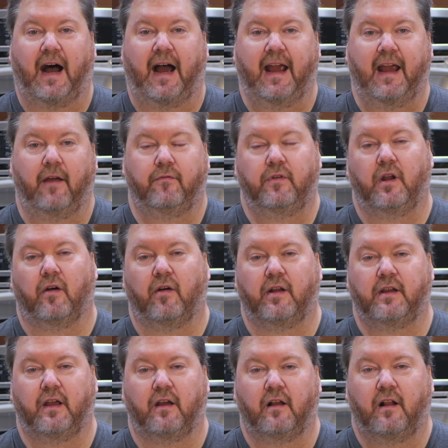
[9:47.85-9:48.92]
I have no
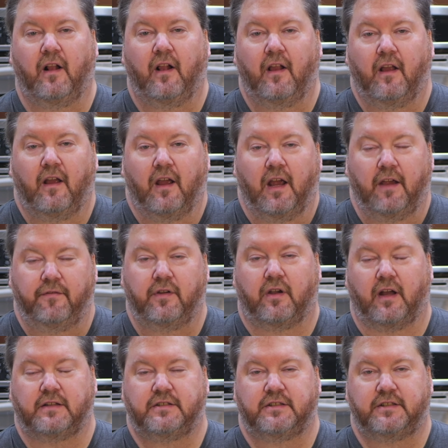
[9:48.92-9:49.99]
idea if you
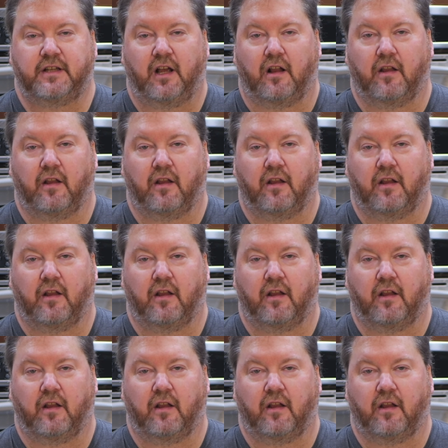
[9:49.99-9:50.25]
got to see